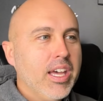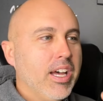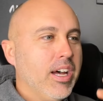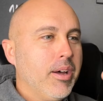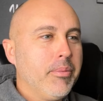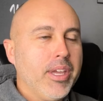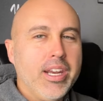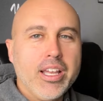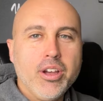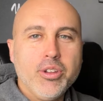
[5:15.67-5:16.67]
Um, and
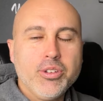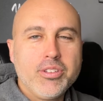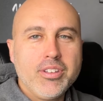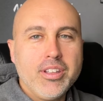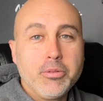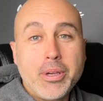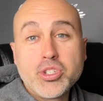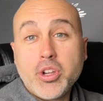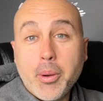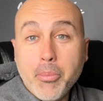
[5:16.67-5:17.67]
it goes,
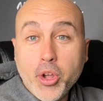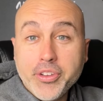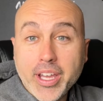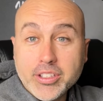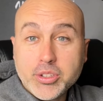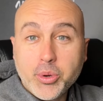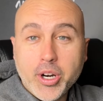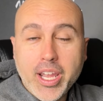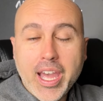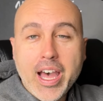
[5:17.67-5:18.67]
especially in a
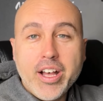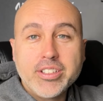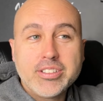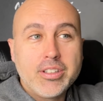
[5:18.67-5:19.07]
multi-story house,